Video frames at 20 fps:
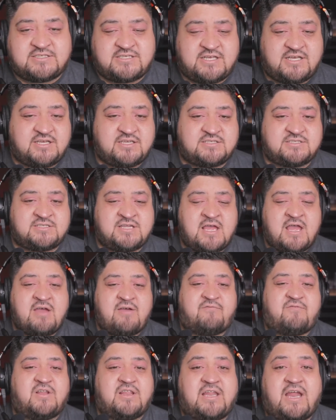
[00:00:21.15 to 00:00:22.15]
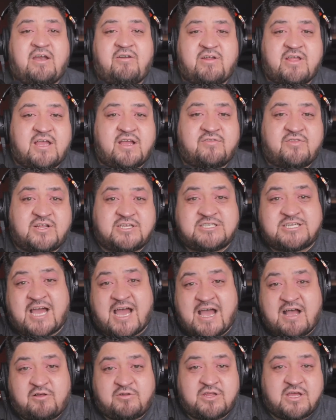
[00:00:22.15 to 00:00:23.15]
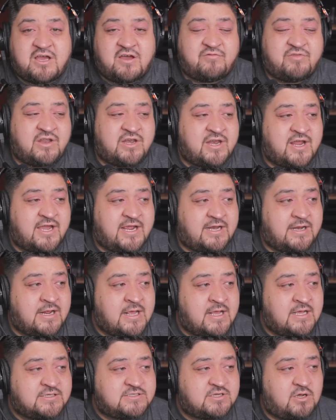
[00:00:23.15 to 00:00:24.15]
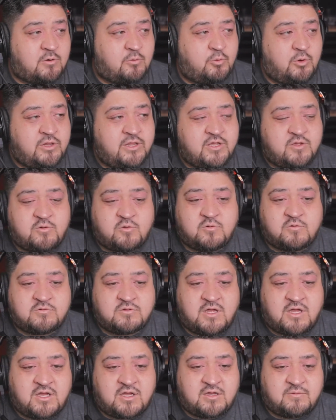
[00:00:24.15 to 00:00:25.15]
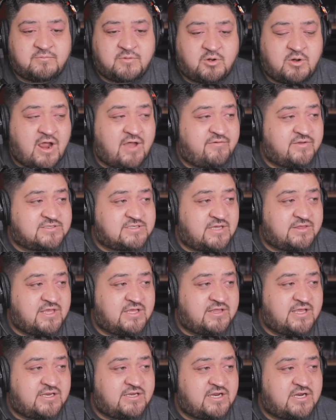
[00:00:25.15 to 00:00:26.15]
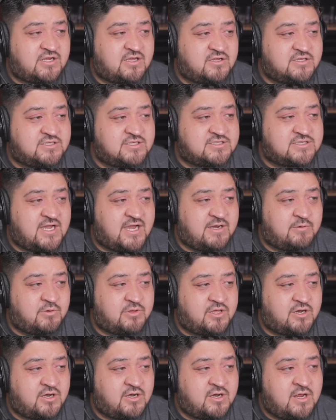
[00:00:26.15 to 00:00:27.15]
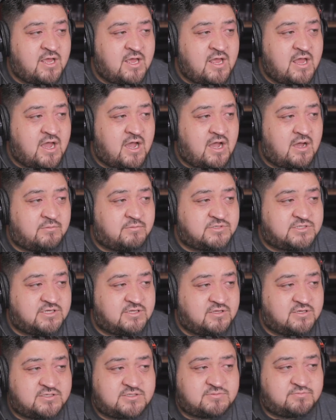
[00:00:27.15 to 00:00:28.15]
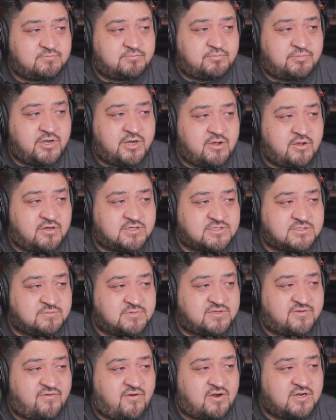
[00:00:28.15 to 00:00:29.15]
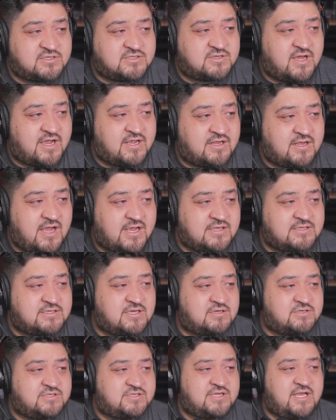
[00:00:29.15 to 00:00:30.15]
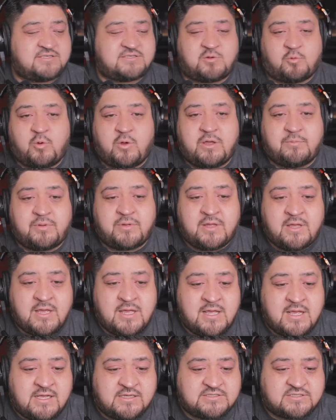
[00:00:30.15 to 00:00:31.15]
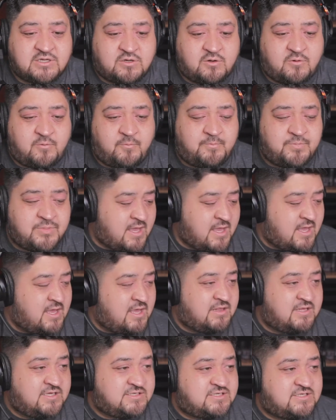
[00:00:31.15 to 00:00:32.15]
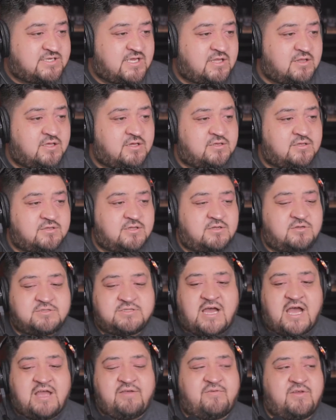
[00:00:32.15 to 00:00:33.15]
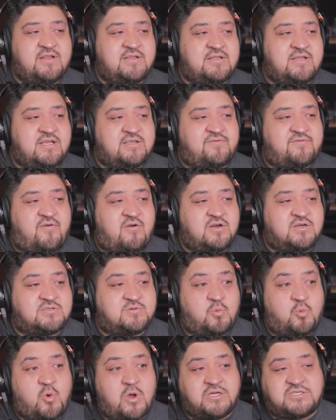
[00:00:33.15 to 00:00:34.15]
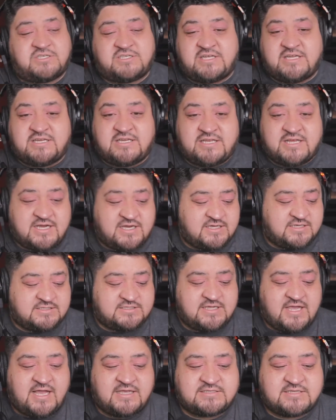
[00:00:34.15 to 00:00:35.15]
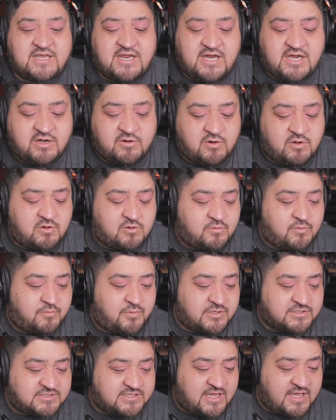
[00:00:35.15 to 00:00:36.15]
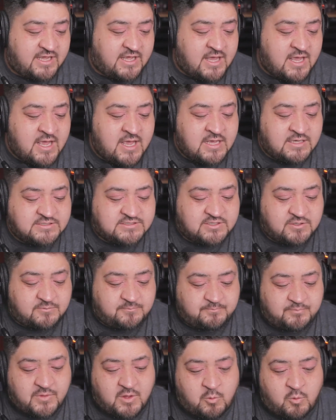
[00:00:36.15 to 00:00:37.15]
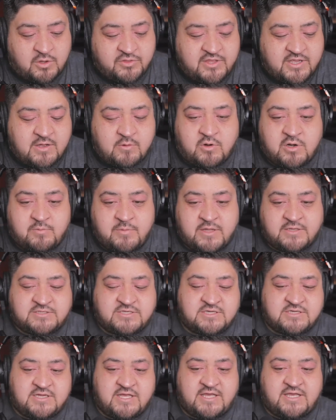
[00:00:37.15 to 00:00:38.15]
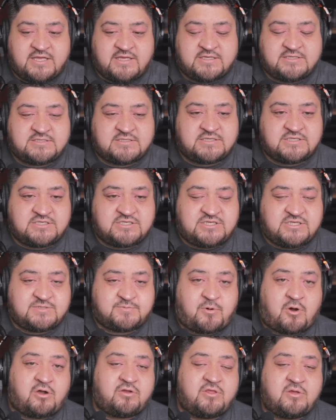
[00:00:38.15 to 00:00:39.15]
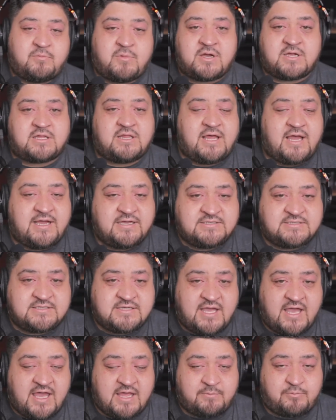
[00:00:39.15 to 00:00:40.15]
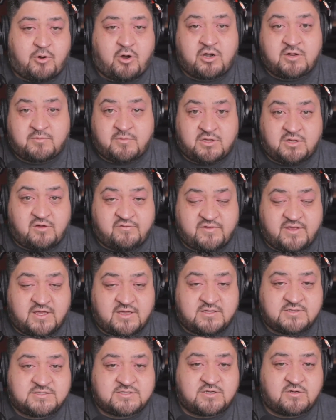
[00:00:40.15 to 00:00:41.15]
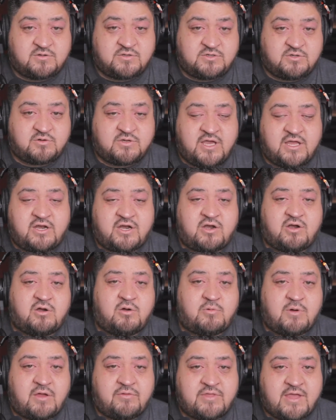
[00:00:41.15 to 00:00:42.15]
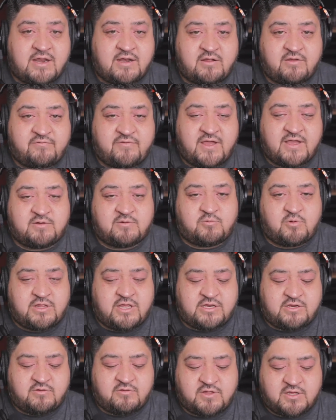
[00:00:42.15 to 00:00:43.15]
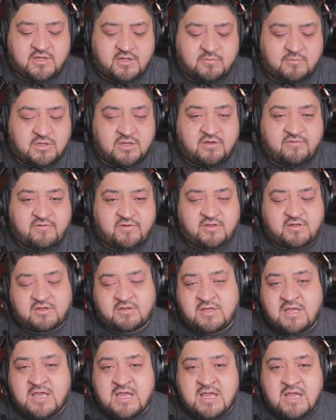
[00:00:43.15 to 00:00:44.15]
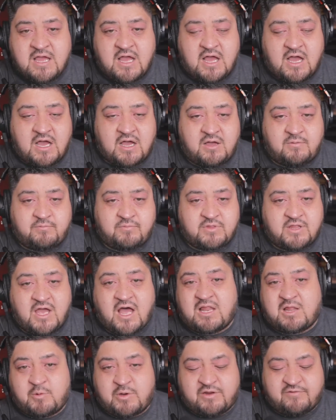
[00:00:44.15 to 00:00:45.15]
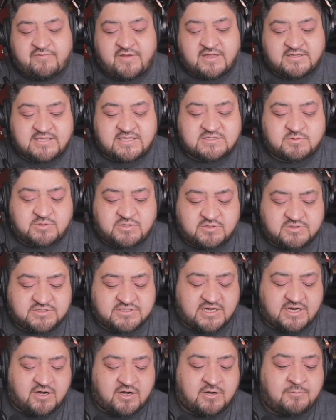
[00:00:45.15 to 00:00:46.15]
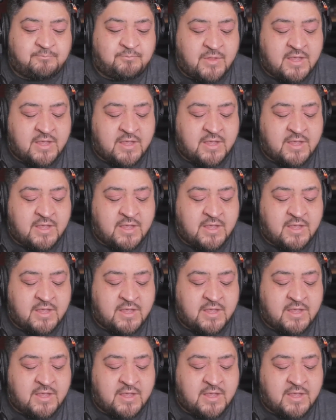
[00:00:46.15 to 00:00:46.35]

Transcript: She is Valeria, the child of the night. So really cool graphics. I think they did a good design with her. She looks pretty awesome as far as I can tell. She has a whip. So let's just take a little dive in as far as what she does as a hero per se. So one thing I want to mention is she's part of the monk class and part of Malovia. So you'll get her around that event when they do the Malovia the Halloween event. That's when you'll see her.